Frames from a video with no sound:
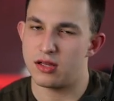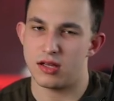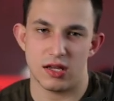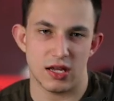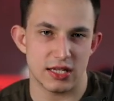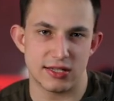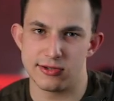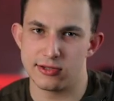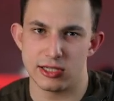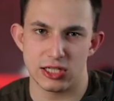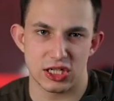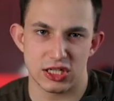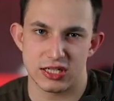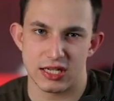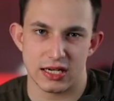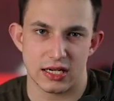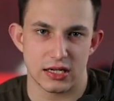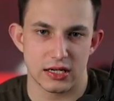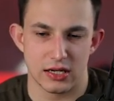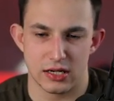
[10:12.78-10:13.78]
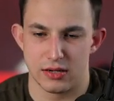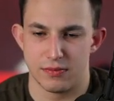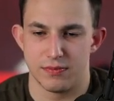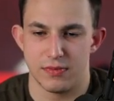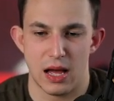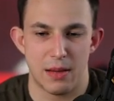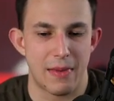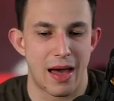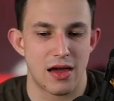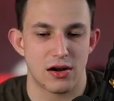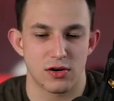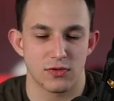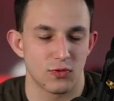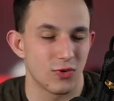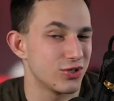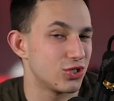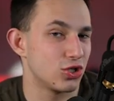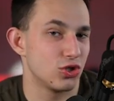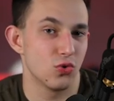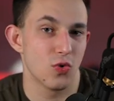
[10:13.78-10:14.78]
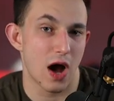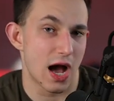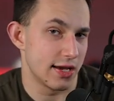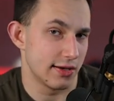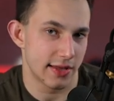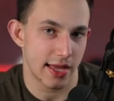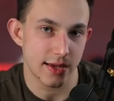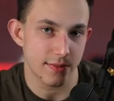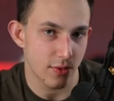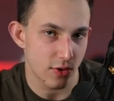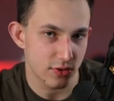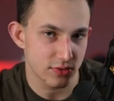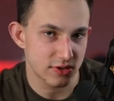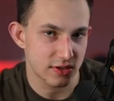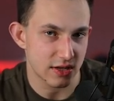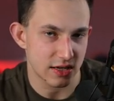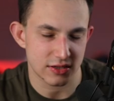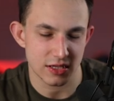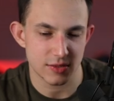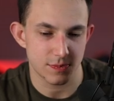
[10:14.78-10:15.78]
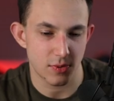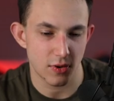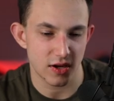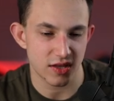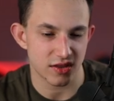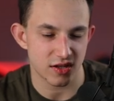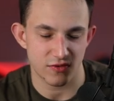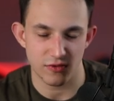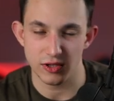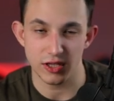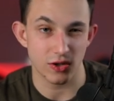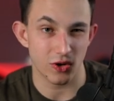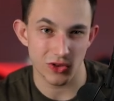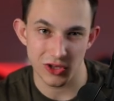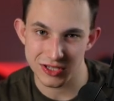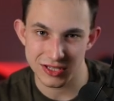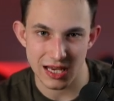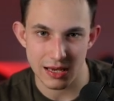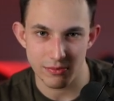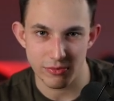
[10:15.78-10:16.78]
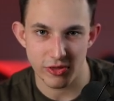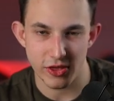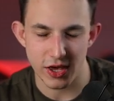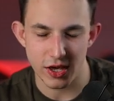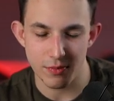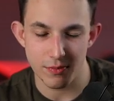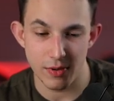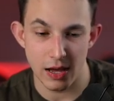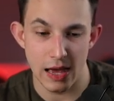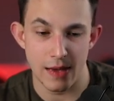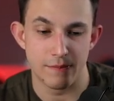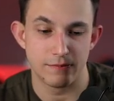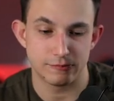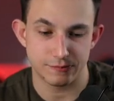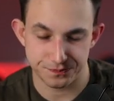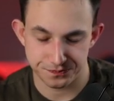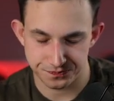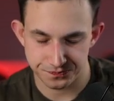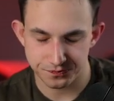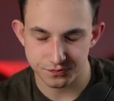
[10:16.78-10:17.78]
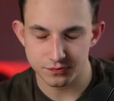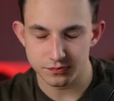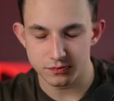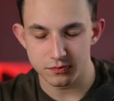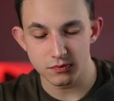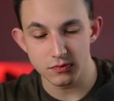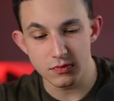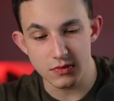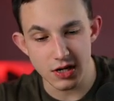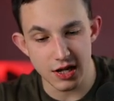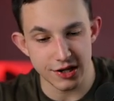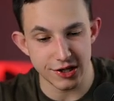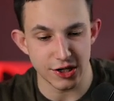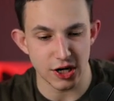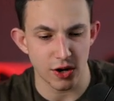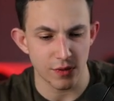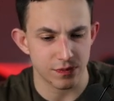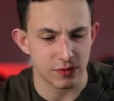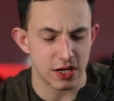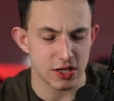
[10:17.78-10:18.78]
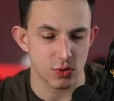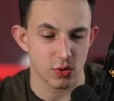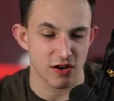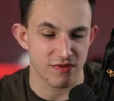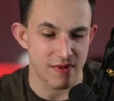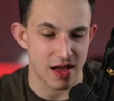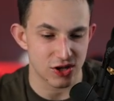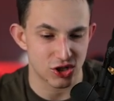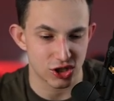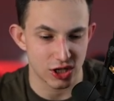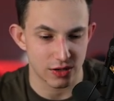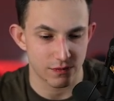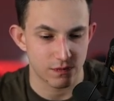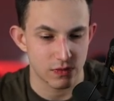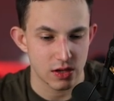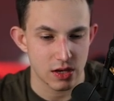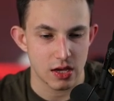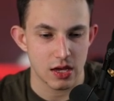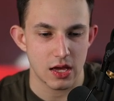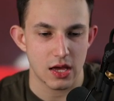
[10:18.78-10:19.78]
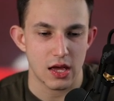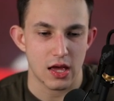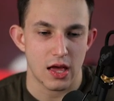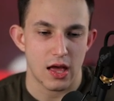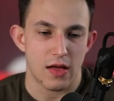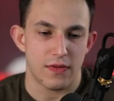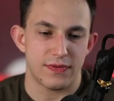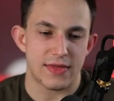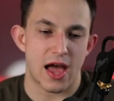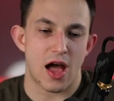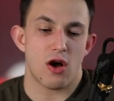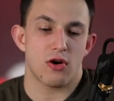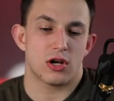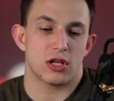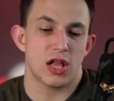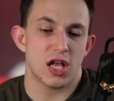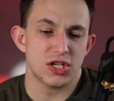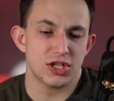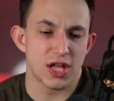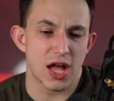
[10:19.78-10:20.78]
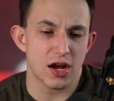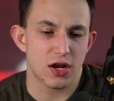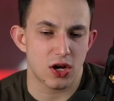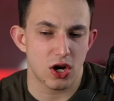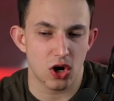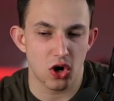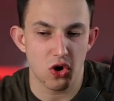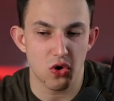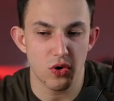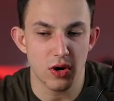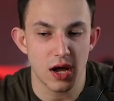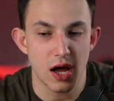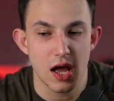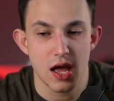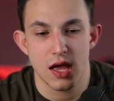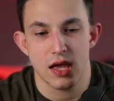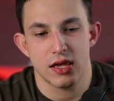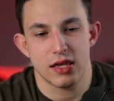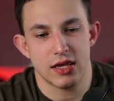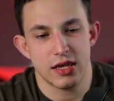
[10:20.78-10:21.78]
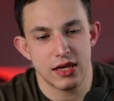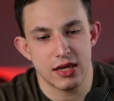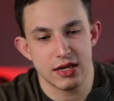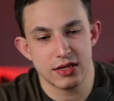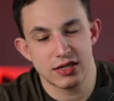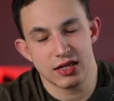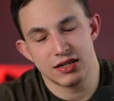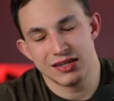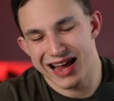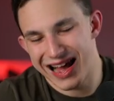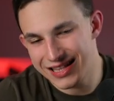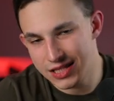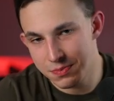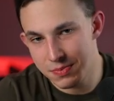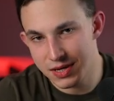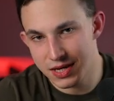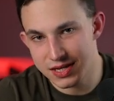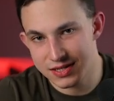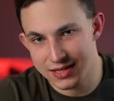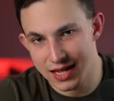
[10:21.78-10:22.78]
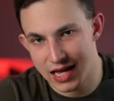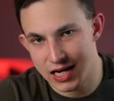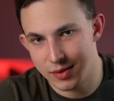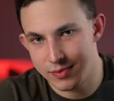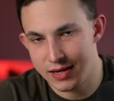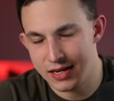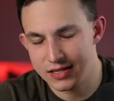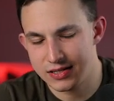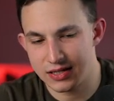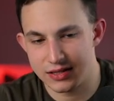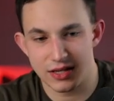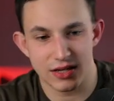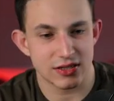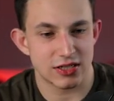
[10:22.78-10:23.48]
it's really just like a matter of which UI you like most at this point. They're really all the same thing, but, you know, it's worth mentioning. Now, Clutch.co is not the biggest database.